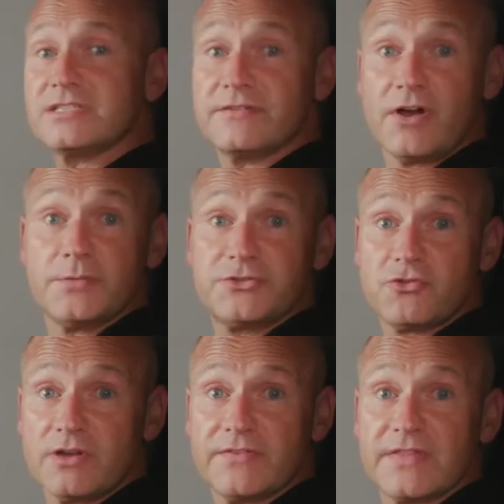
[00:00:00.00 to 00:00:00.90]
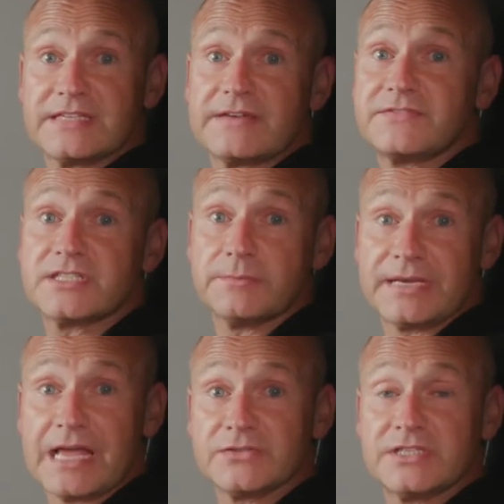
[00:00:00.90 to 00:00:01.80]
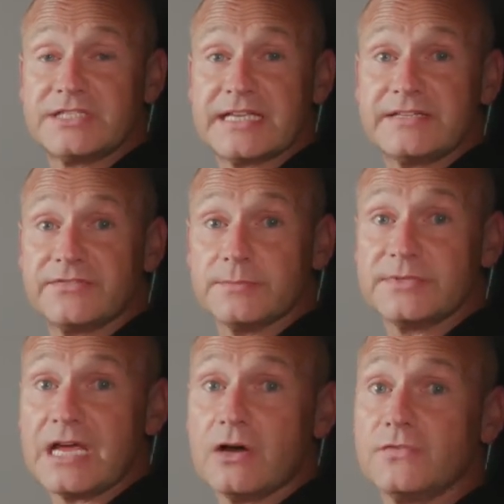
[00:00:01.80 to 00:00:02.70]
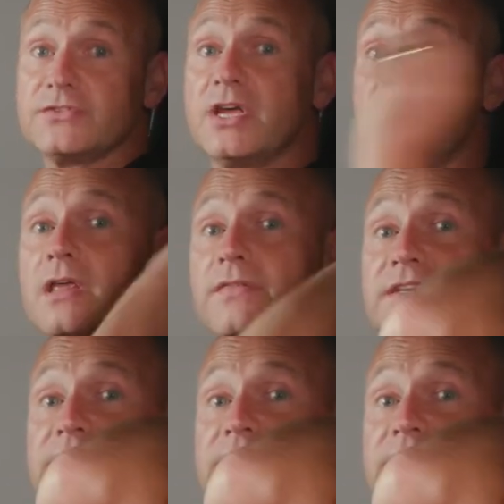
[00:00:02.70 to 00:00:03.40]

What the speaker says: So if I was driving this after somebody else had set it for themselves, there's